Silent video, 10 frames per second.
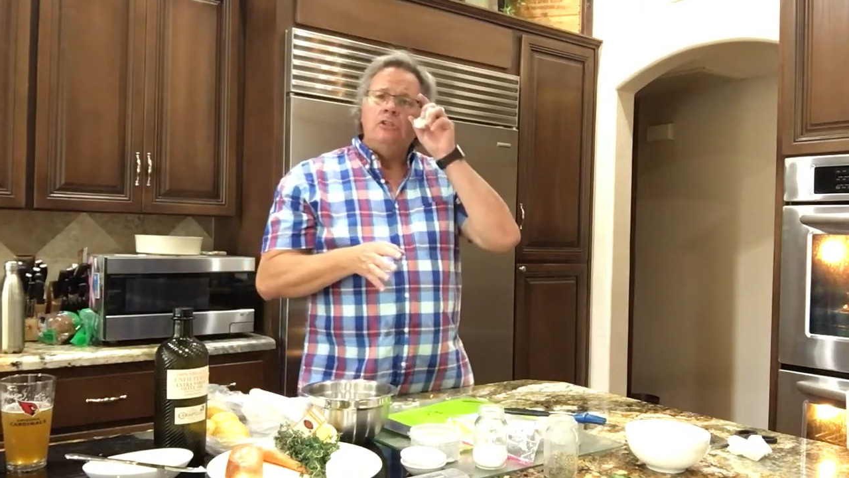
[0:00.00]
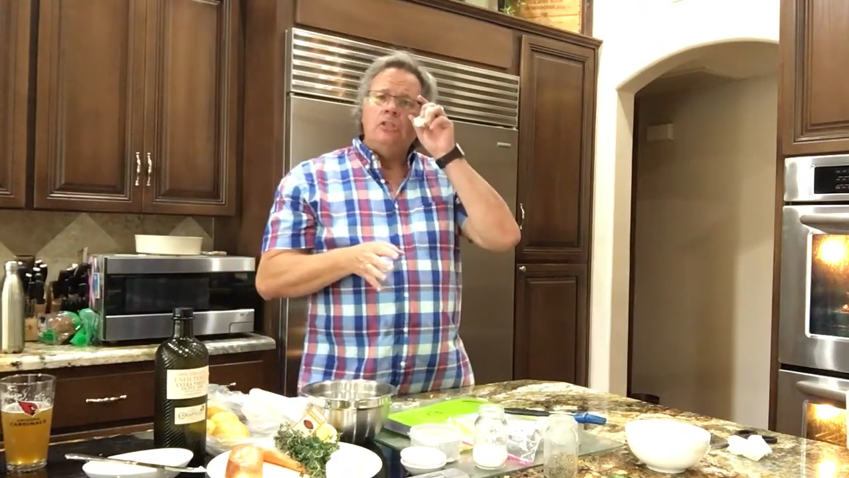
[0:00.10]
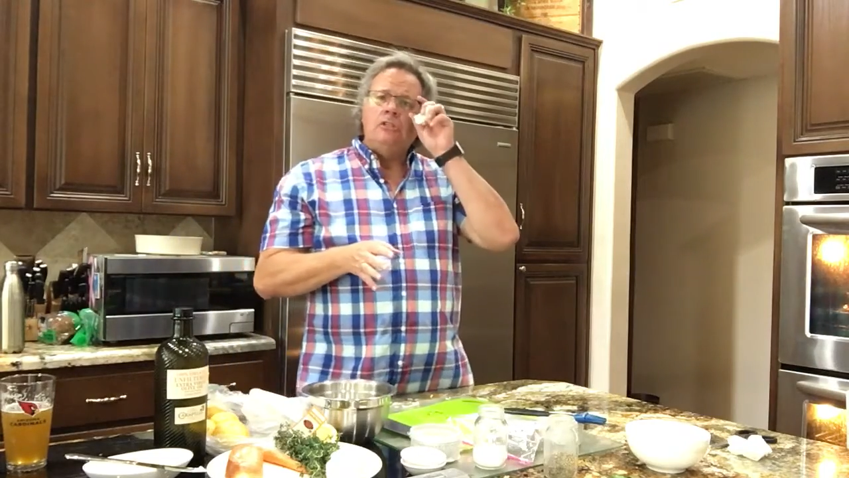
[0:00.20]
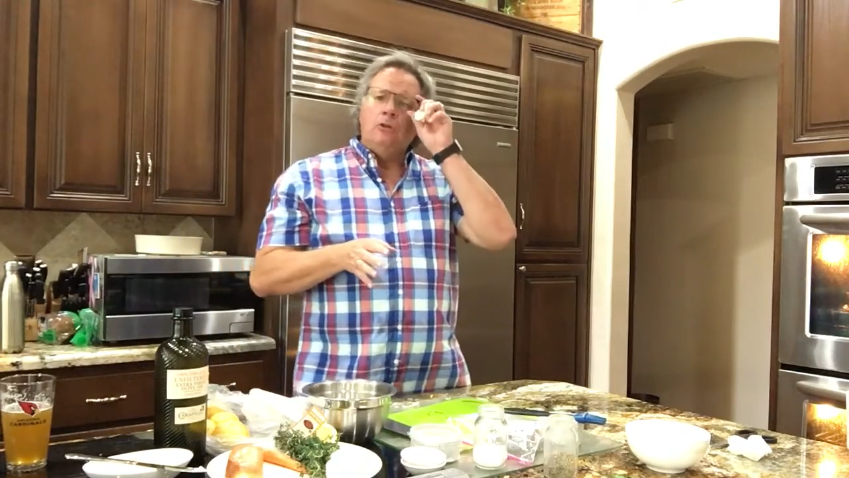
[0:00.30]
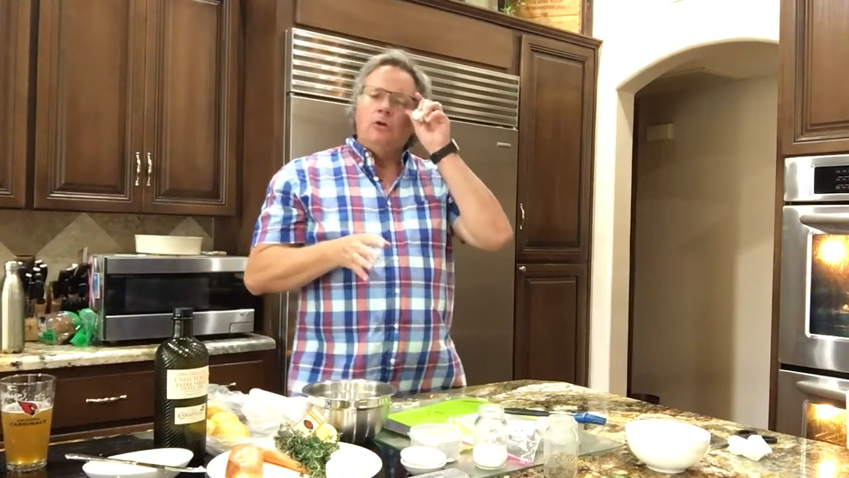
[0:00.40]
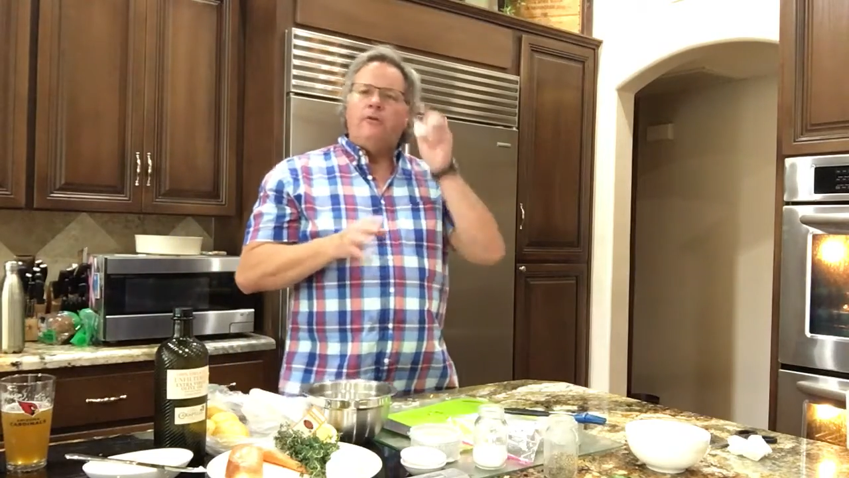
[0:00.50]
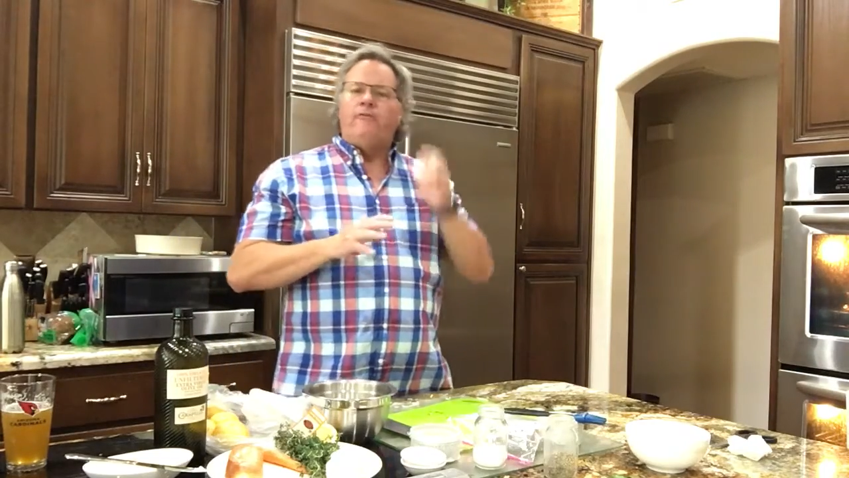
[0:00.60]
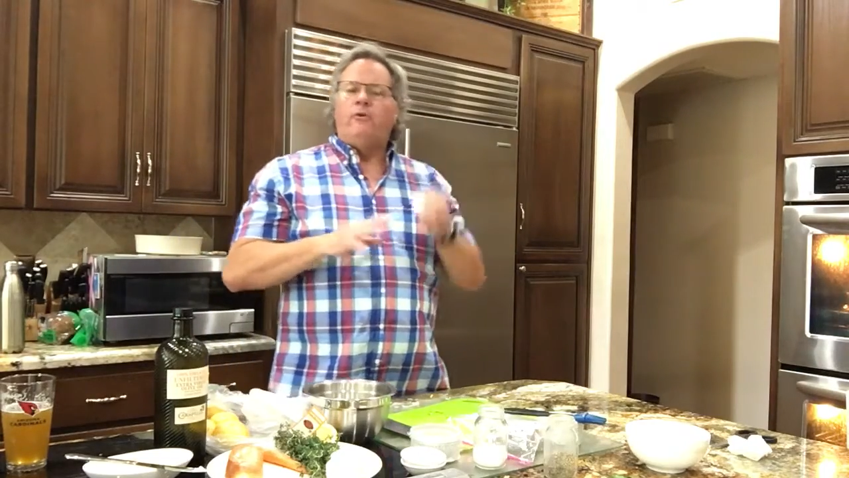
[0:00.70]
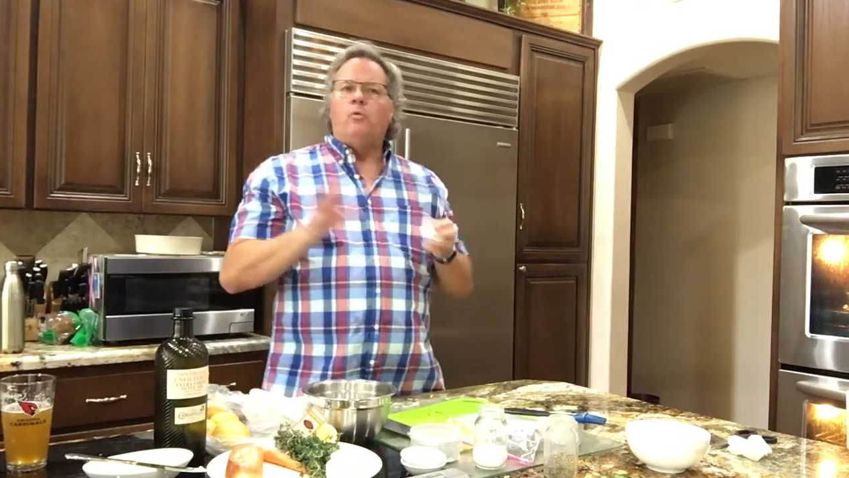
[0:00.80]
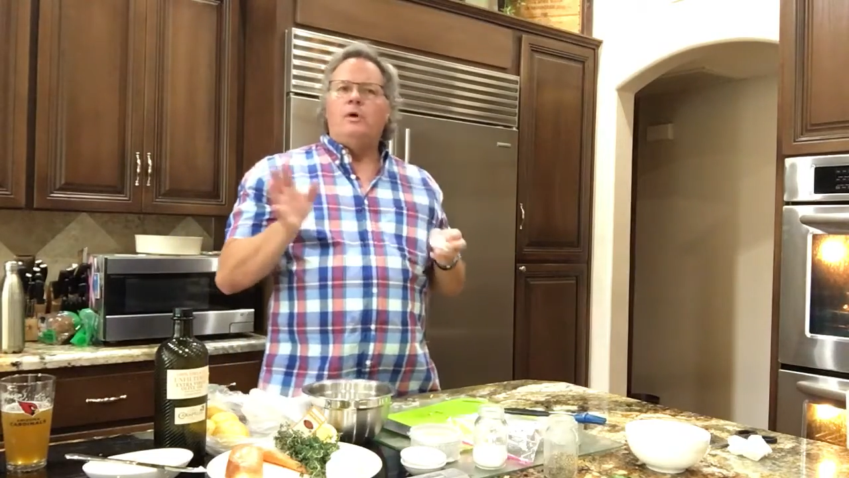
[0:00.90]
just look
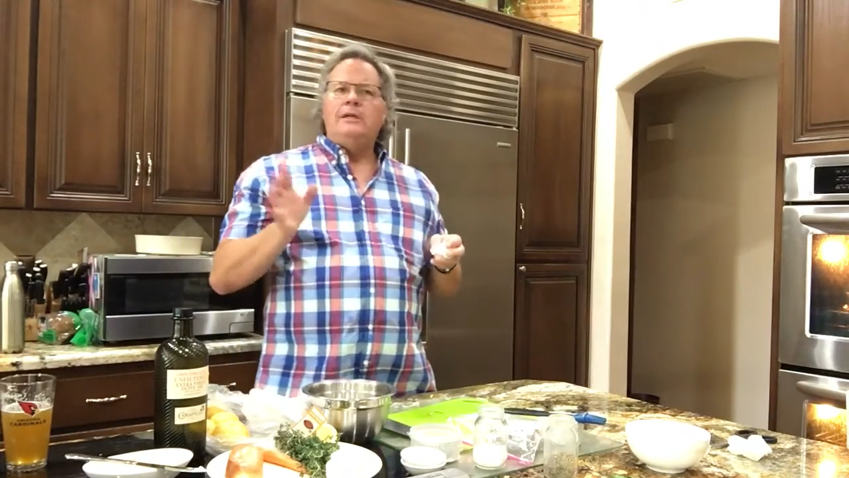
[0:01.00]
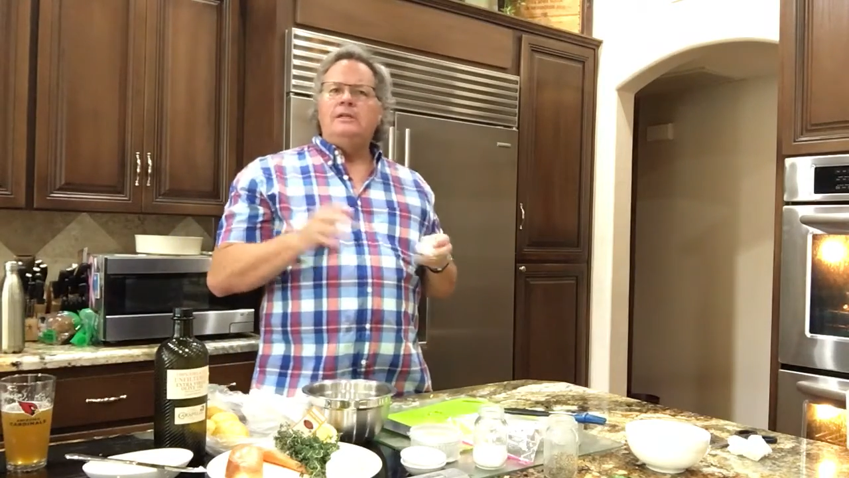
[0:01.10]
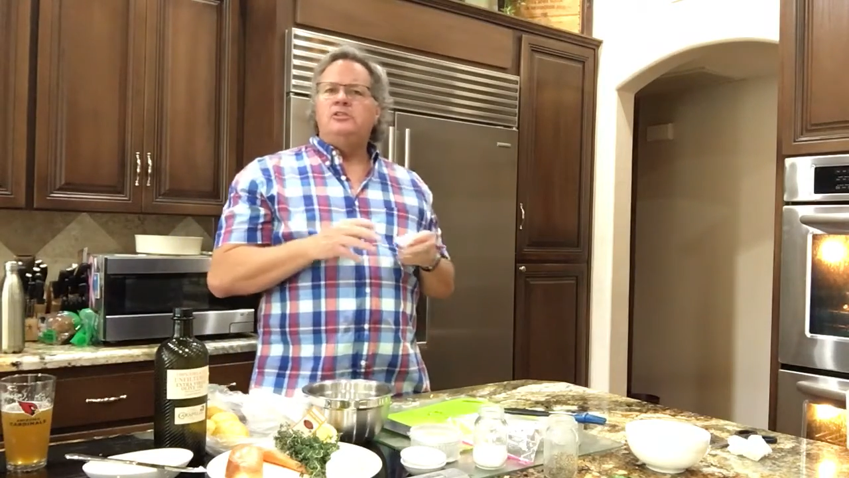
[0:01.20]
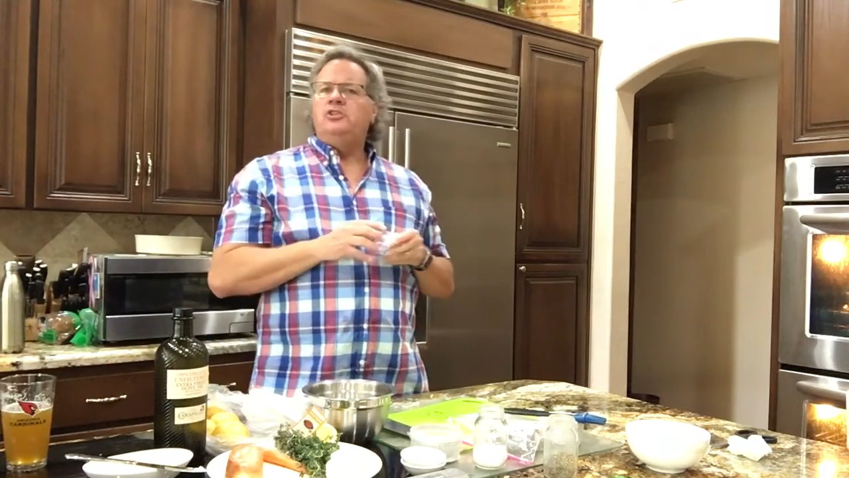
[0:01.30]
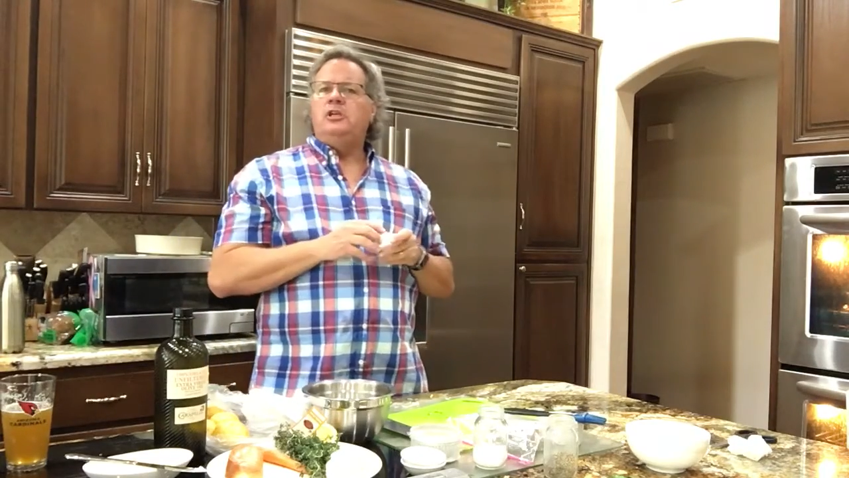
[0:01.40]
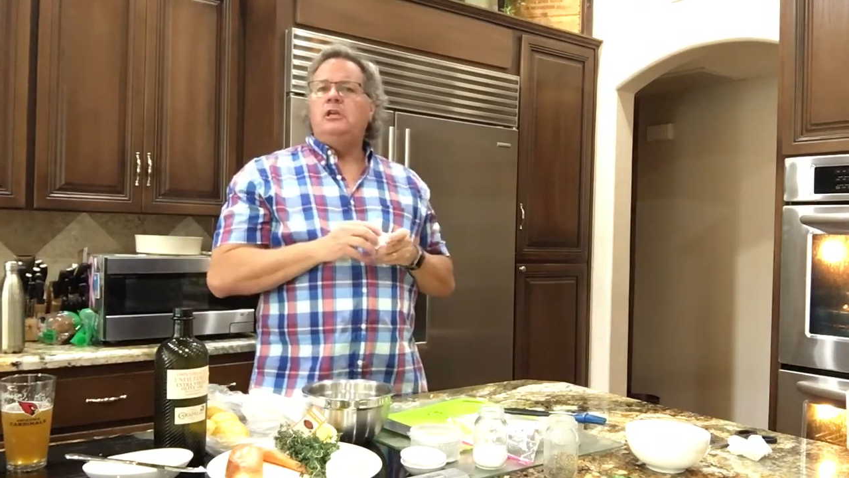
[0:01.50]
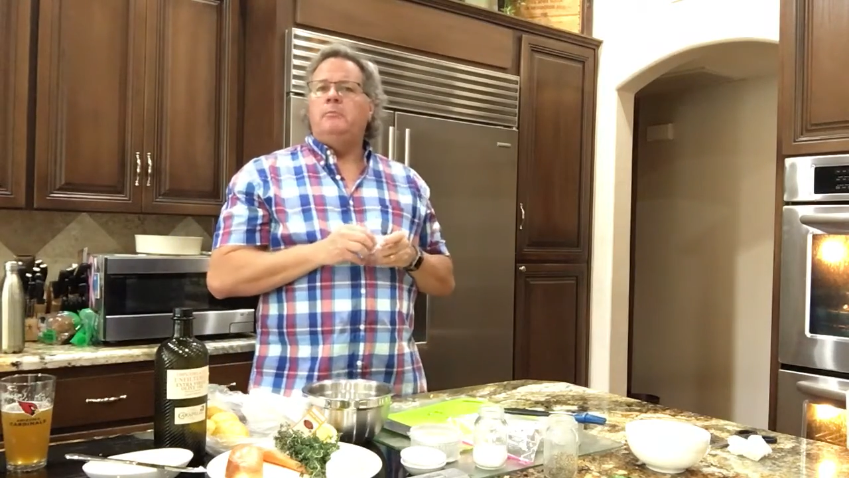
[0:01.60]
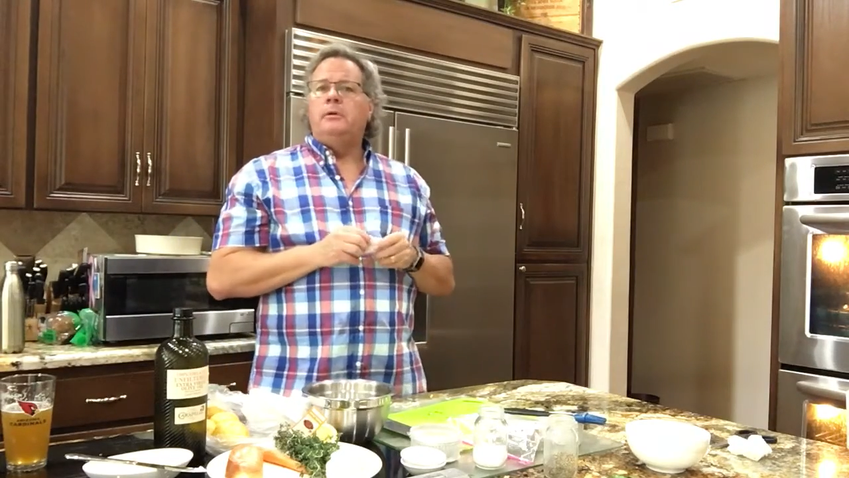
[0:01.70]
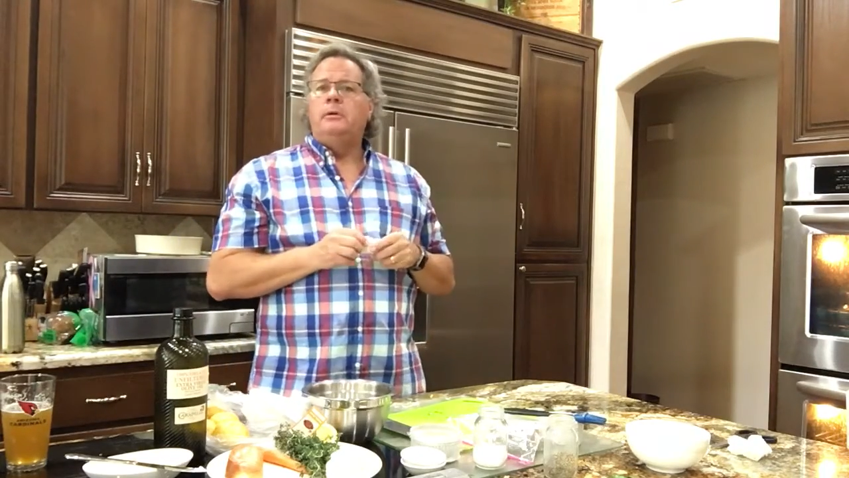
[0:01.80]
for what is cheap.